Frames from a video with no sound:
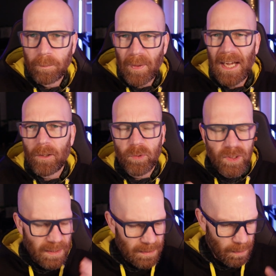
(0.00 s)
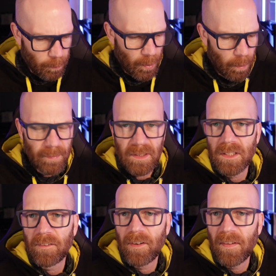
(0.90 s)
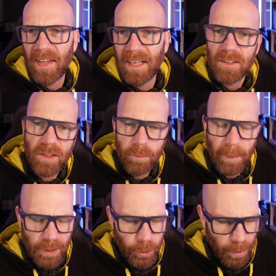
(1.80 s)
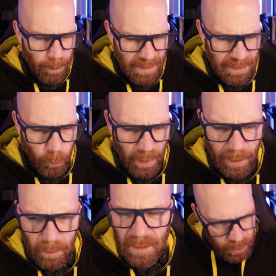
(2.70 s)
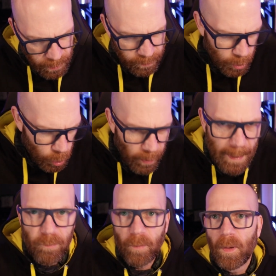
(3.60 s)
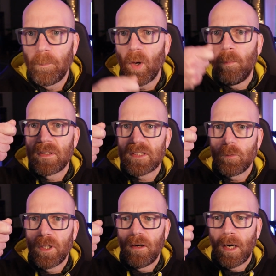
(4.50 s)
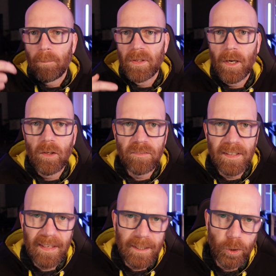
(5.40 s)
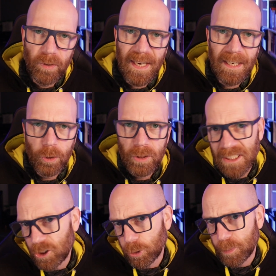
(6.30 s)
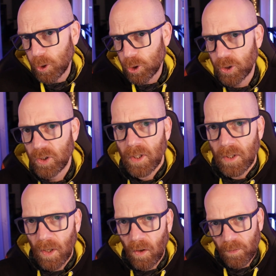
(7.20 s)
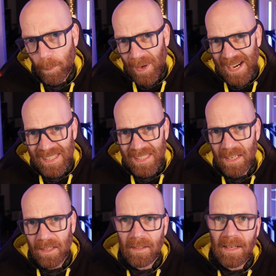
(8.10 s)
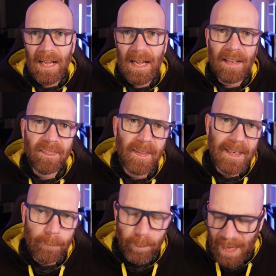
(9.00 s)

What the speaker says: the powder will sink to the bottom and stuff like that. So make sure you mix it well, sort of scrape from the bottom as it were up, and hopefully then you'll get a good distribution of the pasta and the